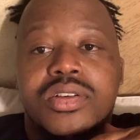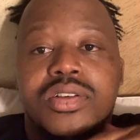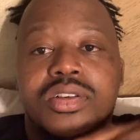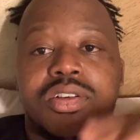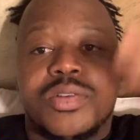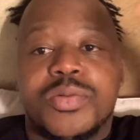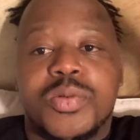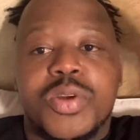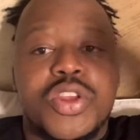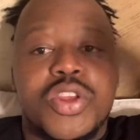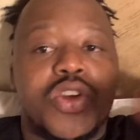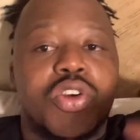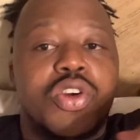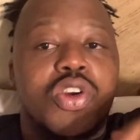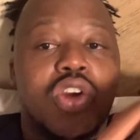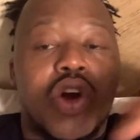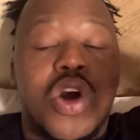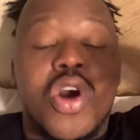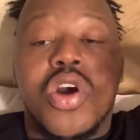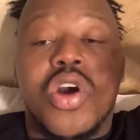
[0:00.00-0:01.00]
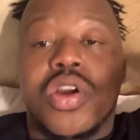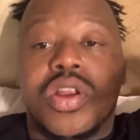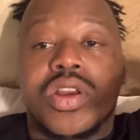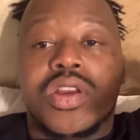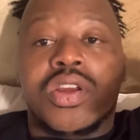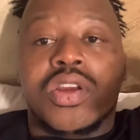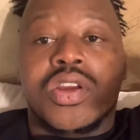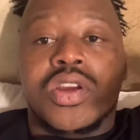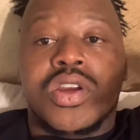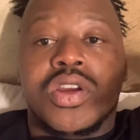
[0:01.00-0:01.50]
when you're gone,
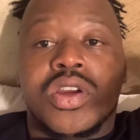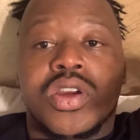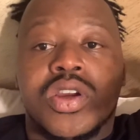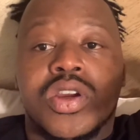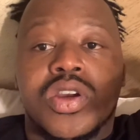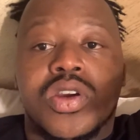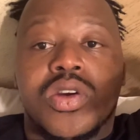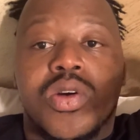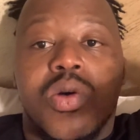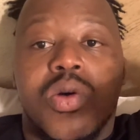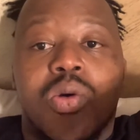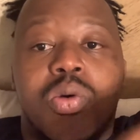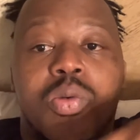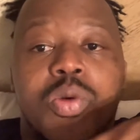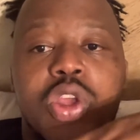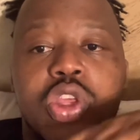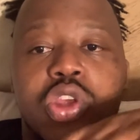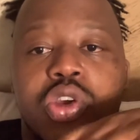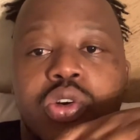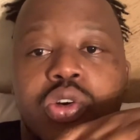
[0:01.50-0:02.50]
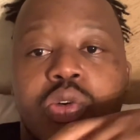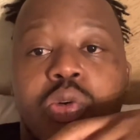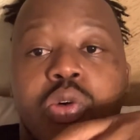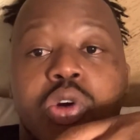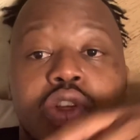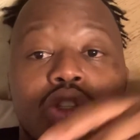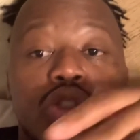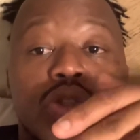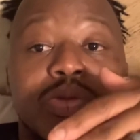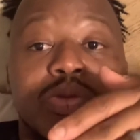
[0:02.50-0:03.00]
or when you're
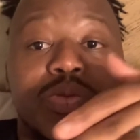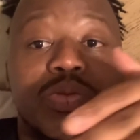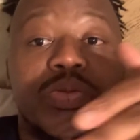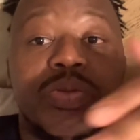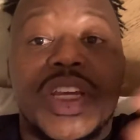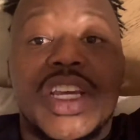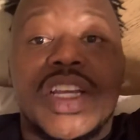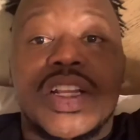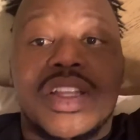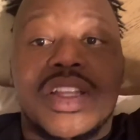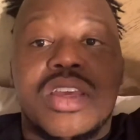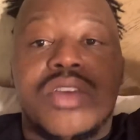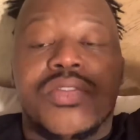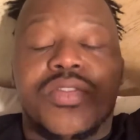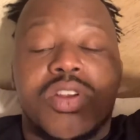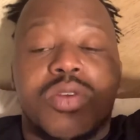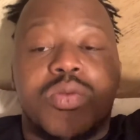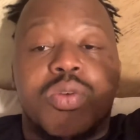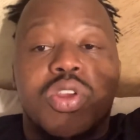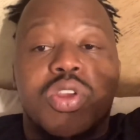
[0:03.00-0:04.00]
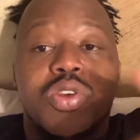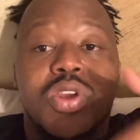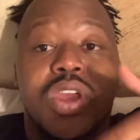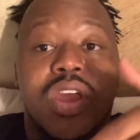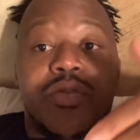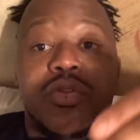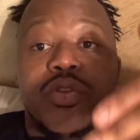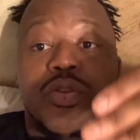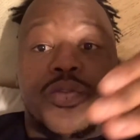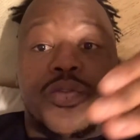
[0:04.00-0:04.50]
going to be leaving, when you
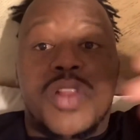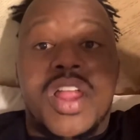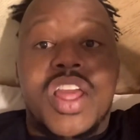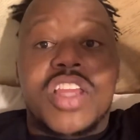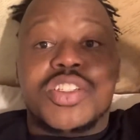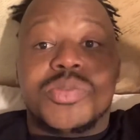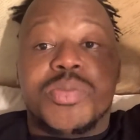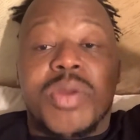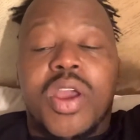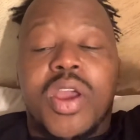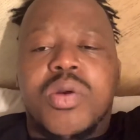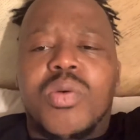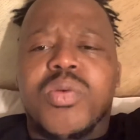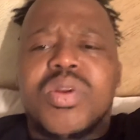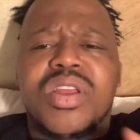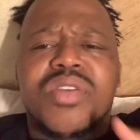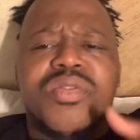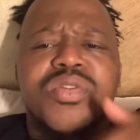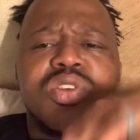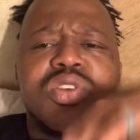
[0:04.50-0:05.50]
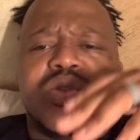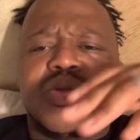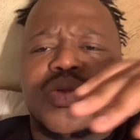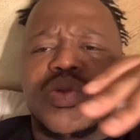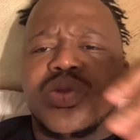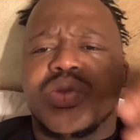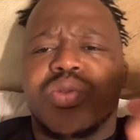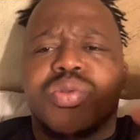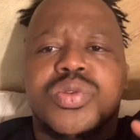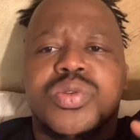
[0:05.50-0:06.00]
have your flashback, whatever you
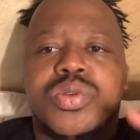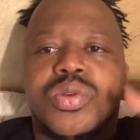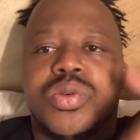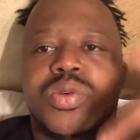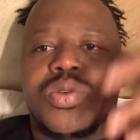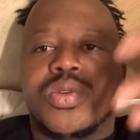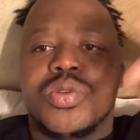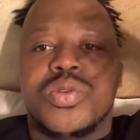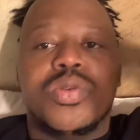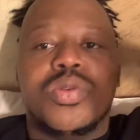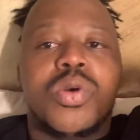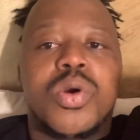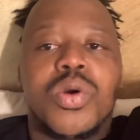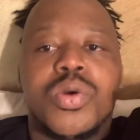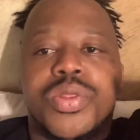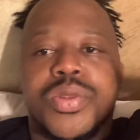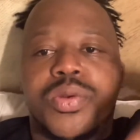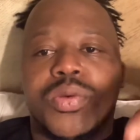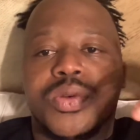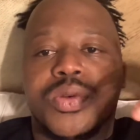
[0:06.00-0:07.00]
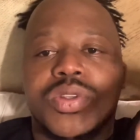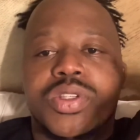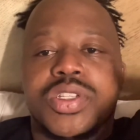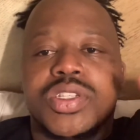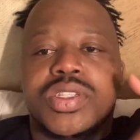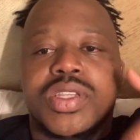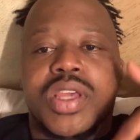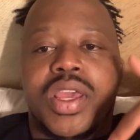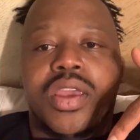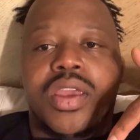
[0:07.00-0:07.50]
go through, to
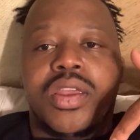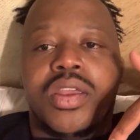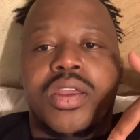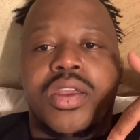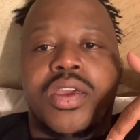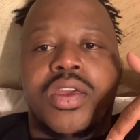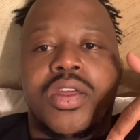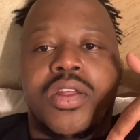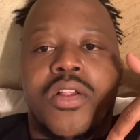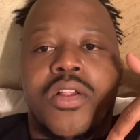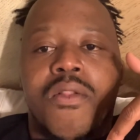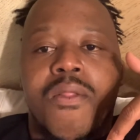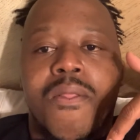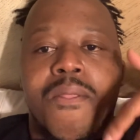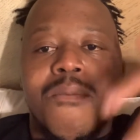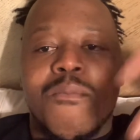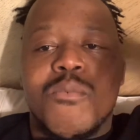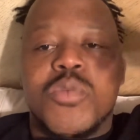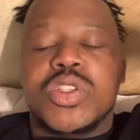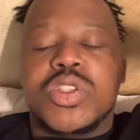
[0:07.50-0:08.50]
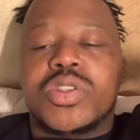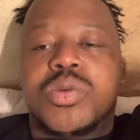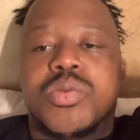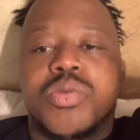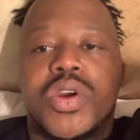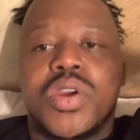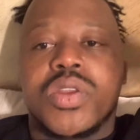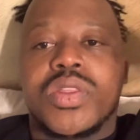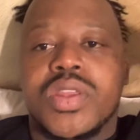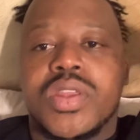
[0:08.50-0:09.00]
say, was it
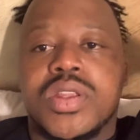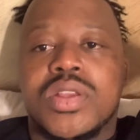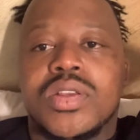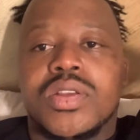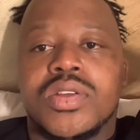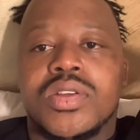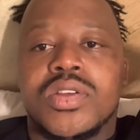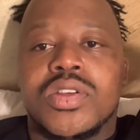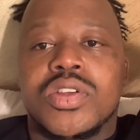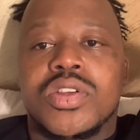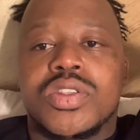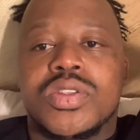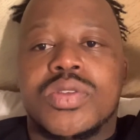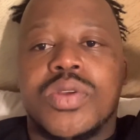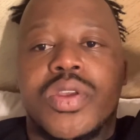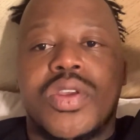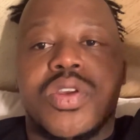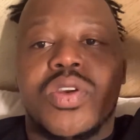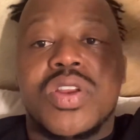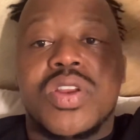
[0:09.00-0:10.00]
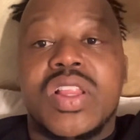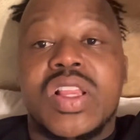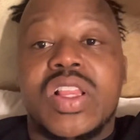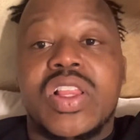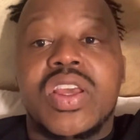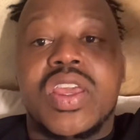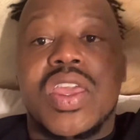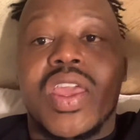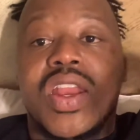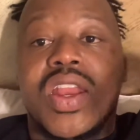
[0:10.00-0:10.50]
worth it? So you're going to
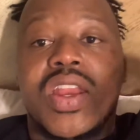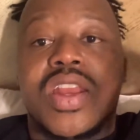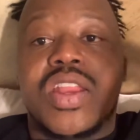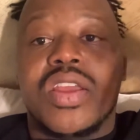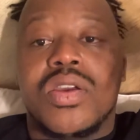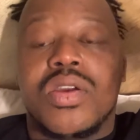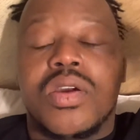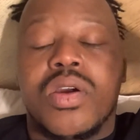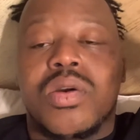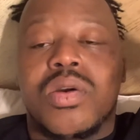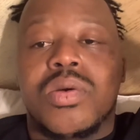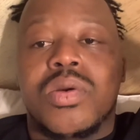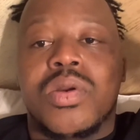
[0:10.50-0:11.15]
look at it and go,